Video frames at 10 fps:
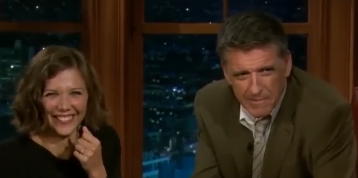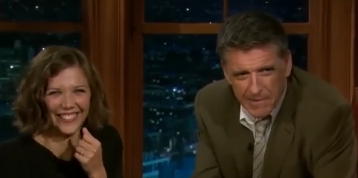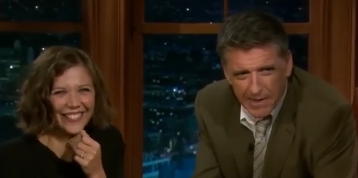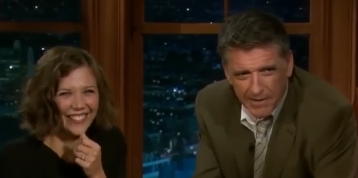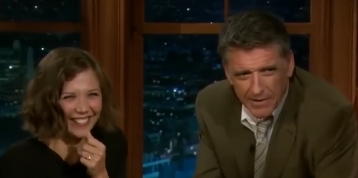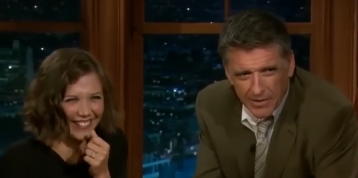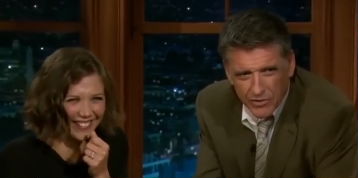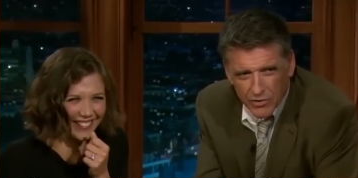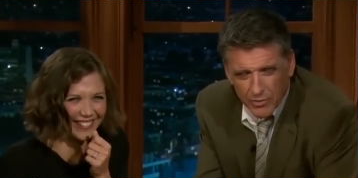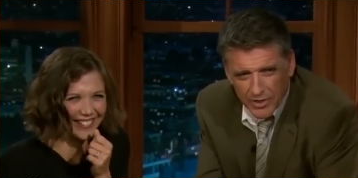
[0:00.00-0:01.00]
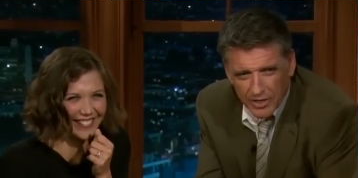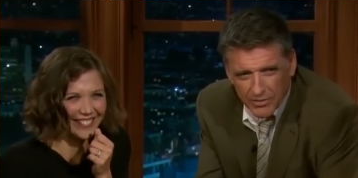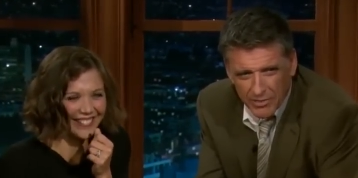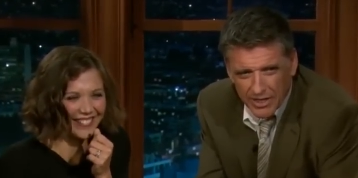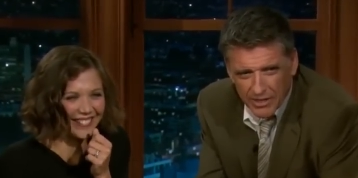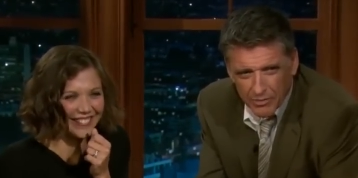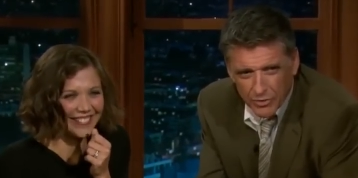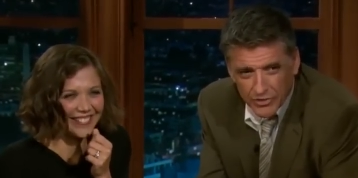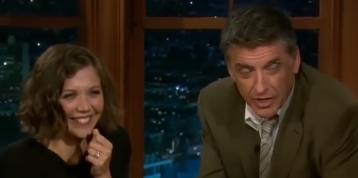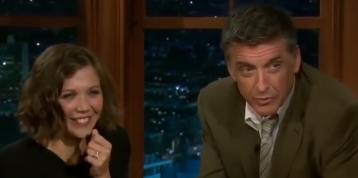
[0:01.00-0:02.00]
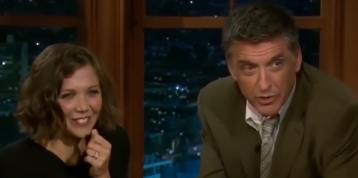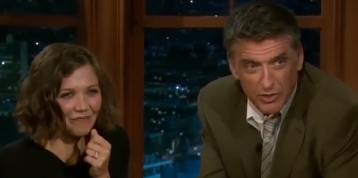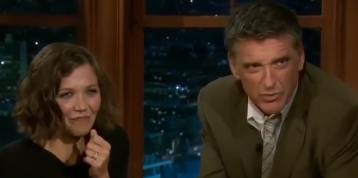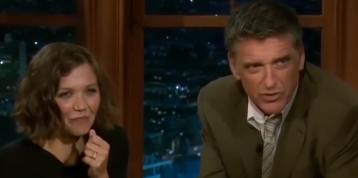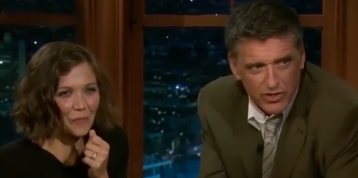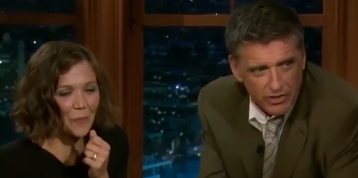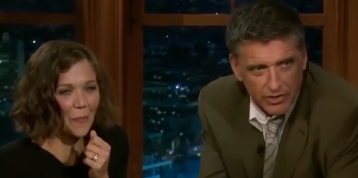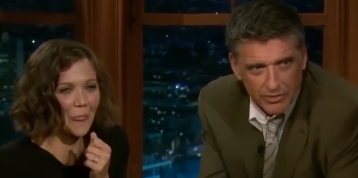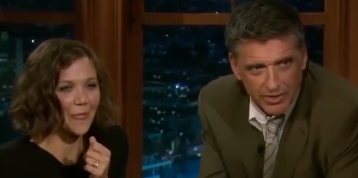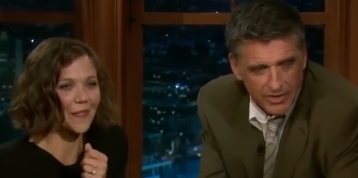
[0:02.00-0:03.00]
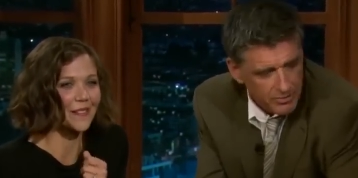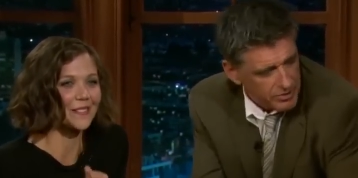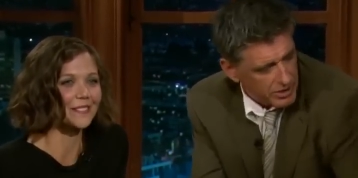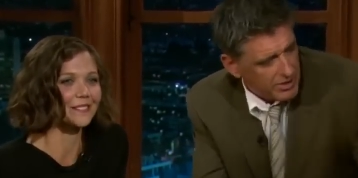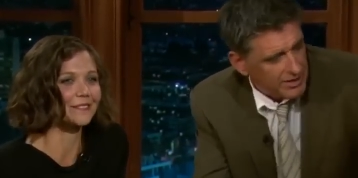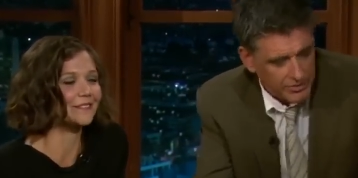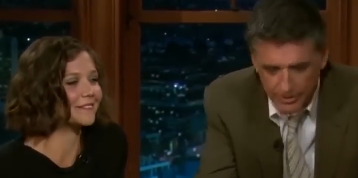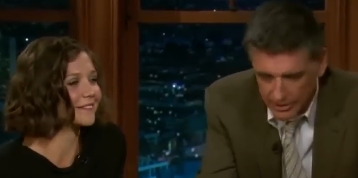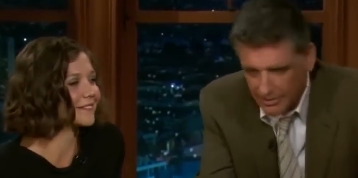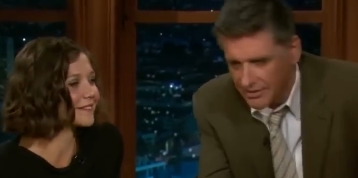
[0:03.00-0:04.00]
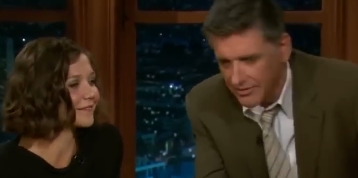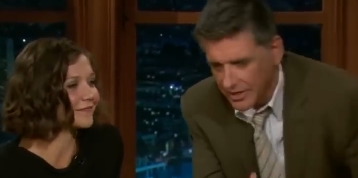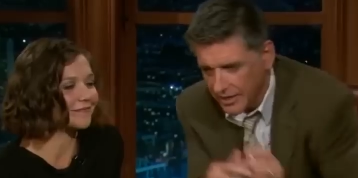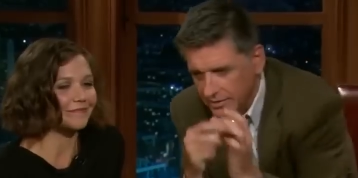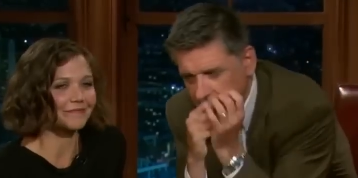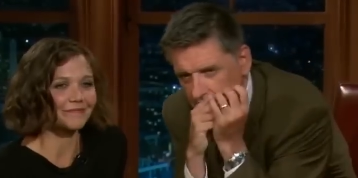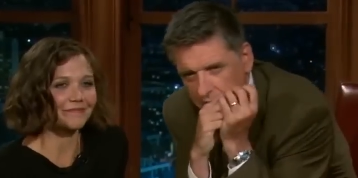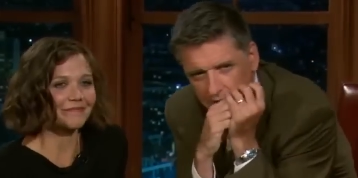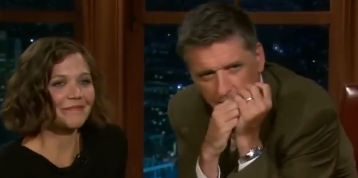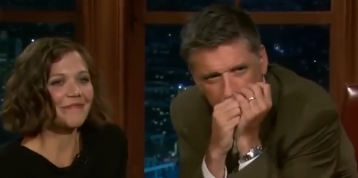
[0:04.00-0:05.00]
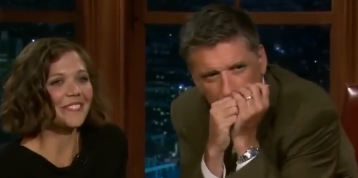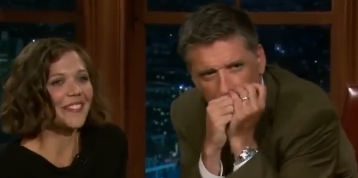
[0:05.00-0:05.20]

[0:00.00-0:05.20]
Speaker 1: Yeah, there you go, zooming in. Make it a little more tense. Put some music on it. Do we have any music? Oh, I'll do it. They'll never get it in time. You ready?